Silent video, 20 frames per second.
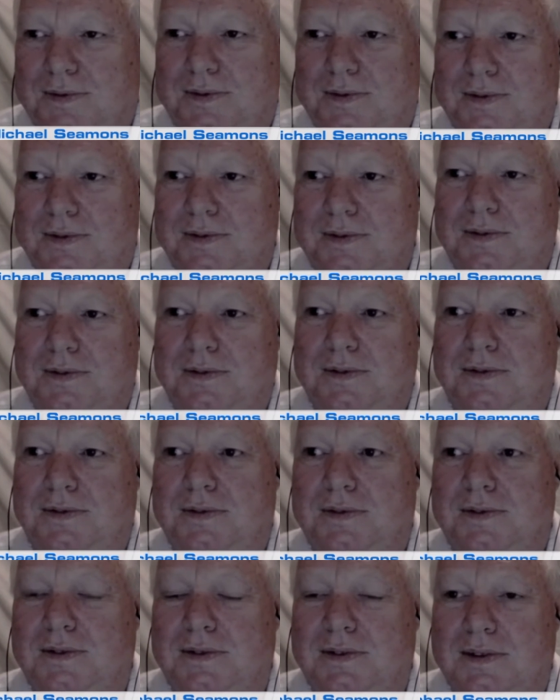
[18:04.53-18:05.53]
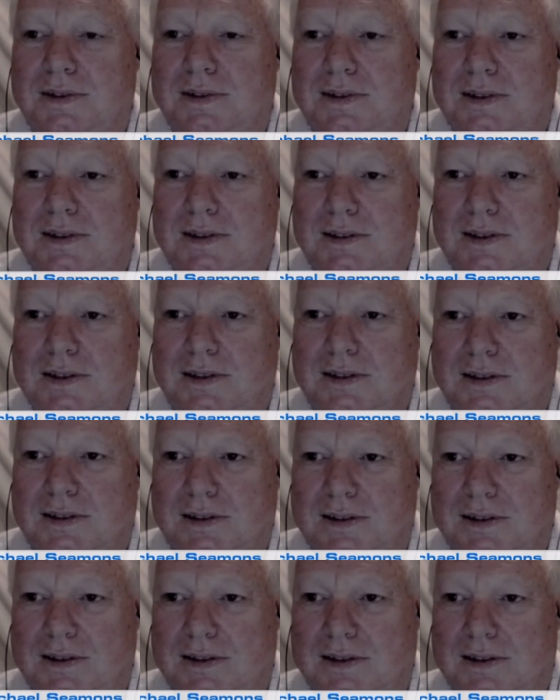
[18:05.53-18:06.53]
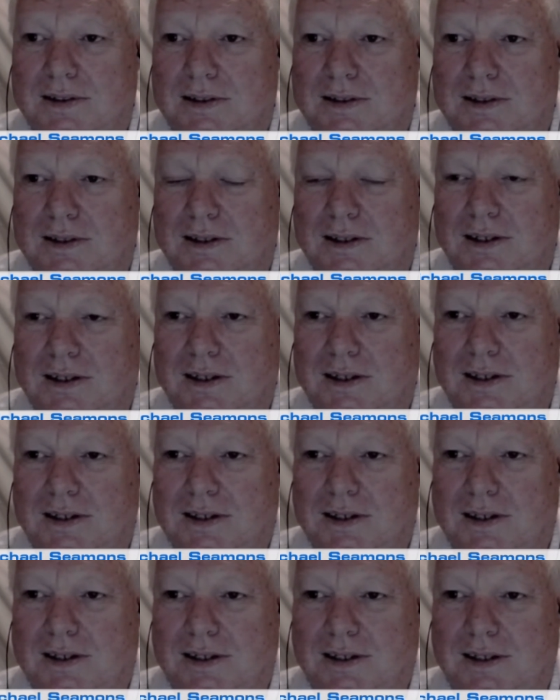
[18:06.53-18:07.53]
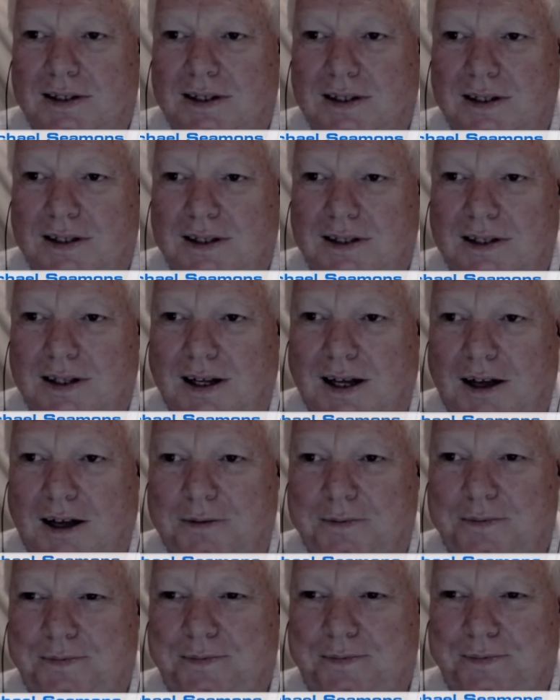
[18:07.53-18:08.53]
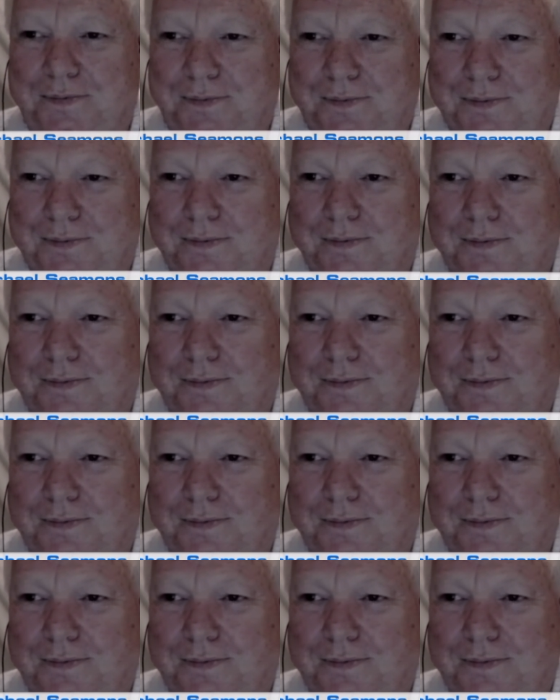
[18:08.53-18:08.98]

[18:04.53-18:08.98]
you want to see, especially for me. Your sci-fi or your comic book movies,